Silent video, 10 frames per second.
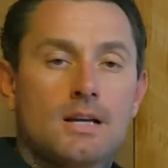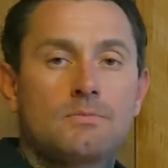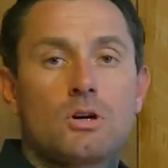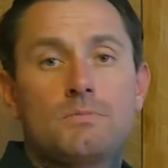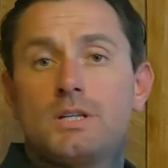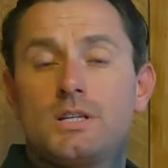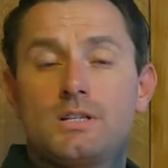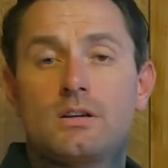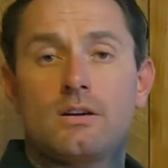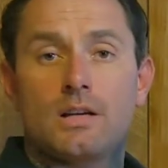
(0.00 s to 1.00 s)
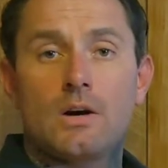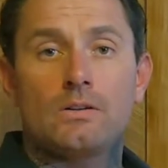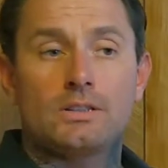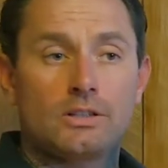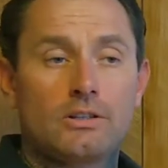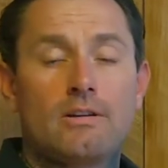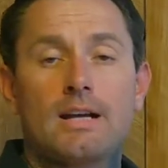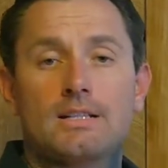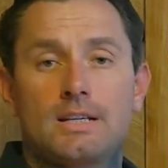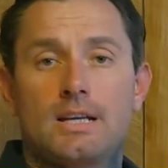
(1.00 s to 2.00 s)
sometimes you just don't know until
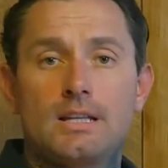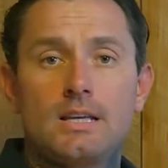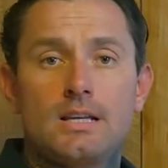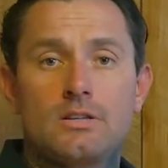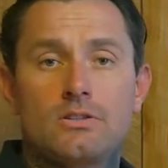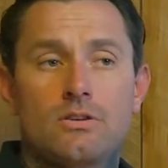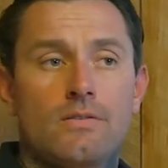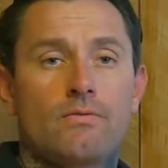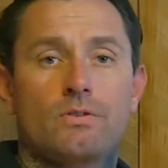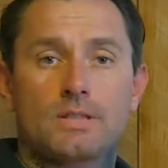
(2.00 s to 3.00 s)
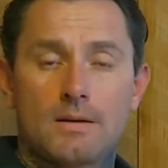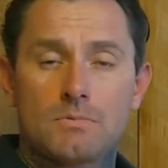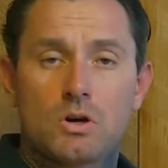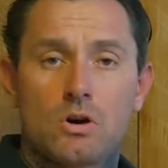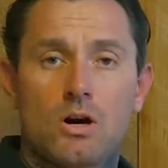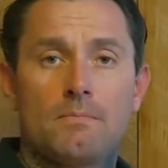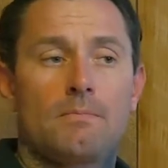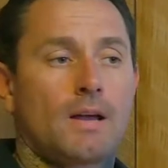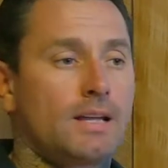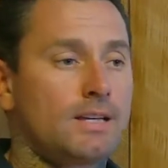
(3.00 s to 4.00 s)
you're actually in the industry for some
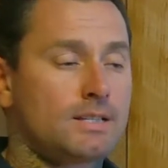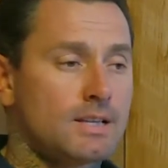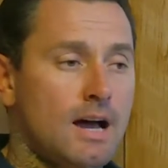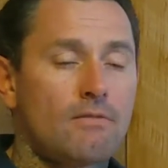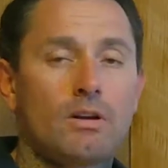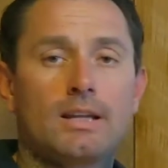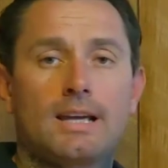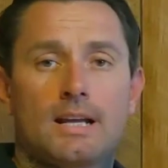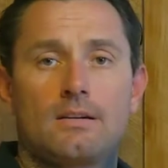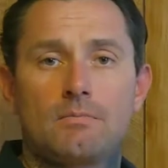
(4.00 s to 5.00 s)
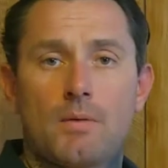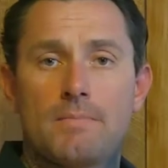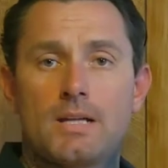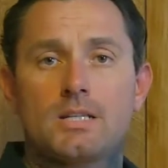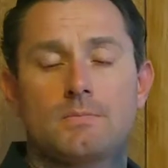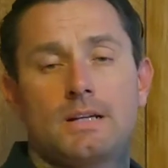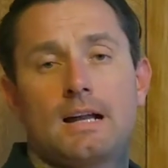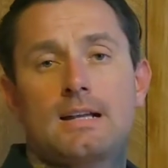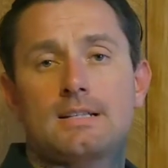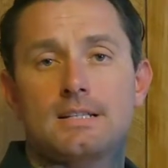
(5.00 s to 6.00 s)
time and you start really getting momentum
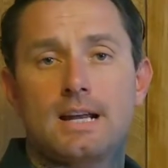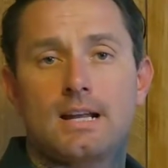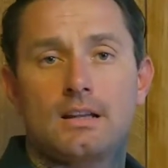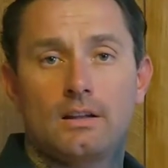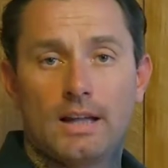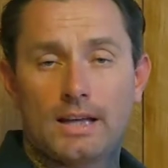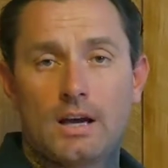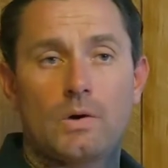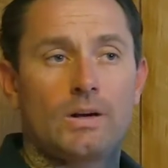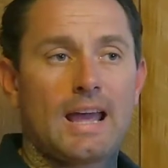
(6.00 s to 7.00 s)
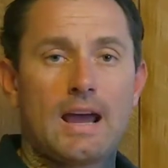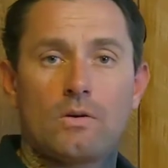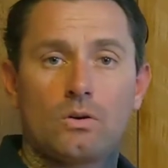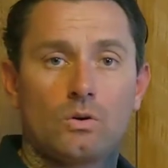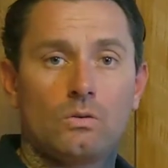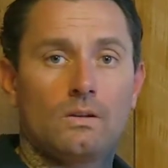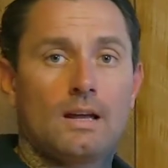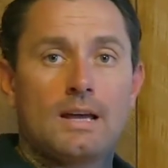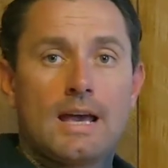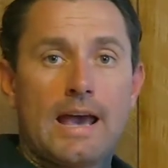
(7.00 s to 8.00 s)
and understanding the lingo and how it
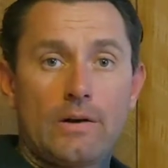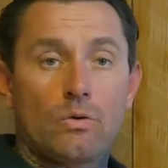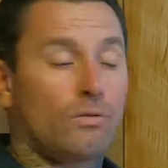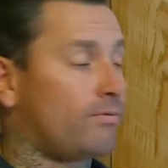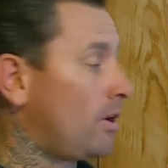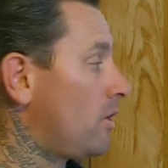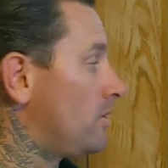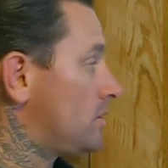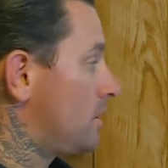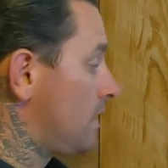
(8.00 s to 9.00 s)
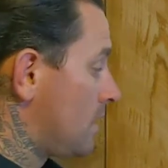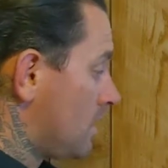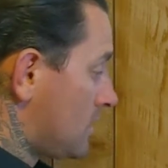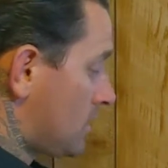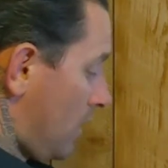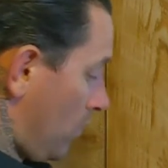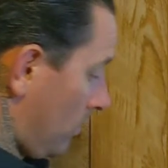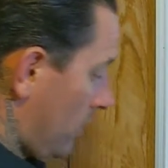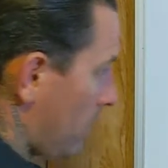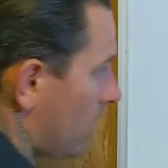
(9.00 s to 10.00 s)
all flows. So
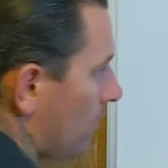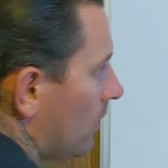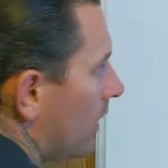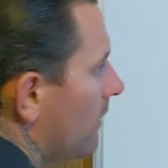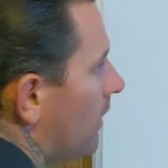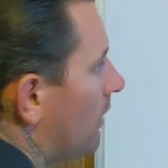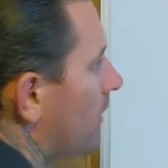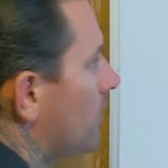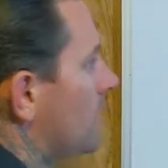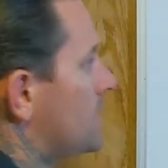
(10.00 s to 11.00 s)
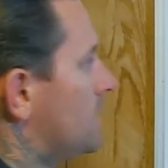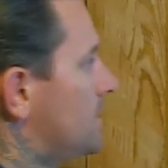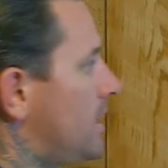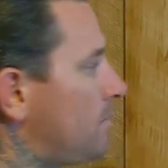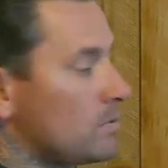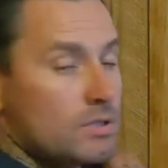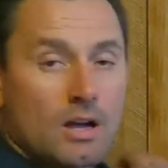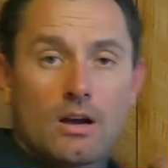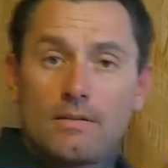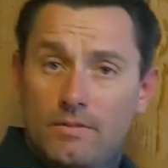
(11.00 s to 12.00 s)
I'll give you this example
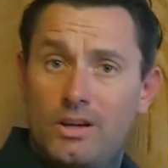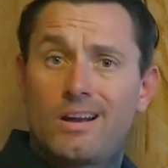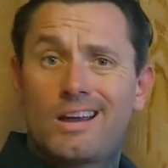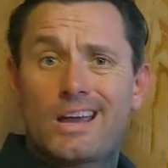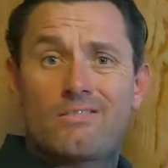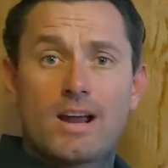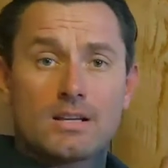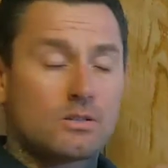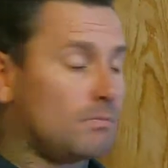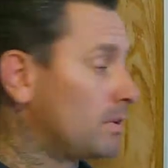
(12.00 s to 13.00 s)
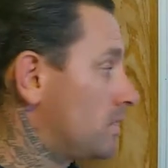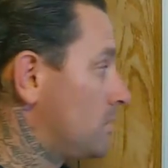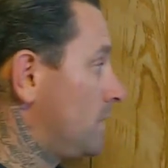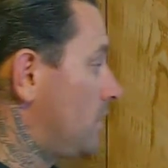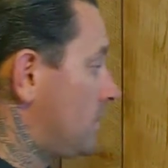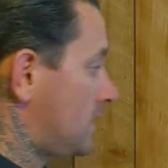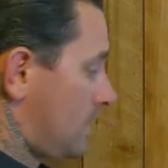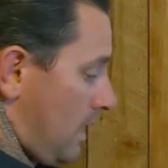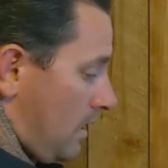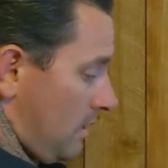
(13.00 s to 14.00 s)
so you don't get roused on, because it'll be
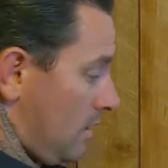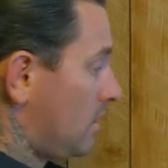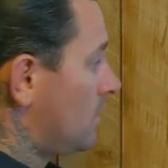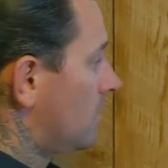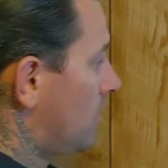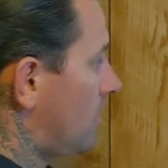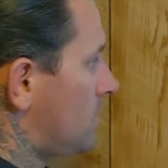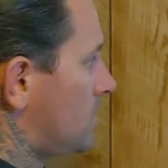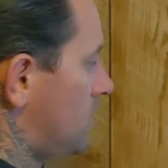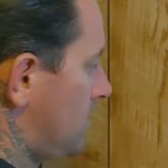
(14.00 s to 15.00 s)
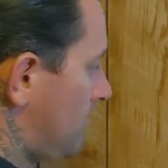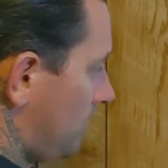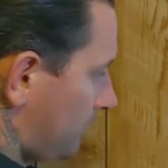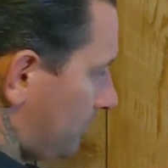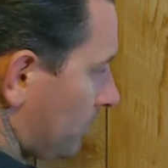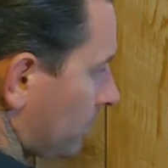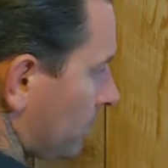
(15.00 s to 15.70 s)
nice and simple.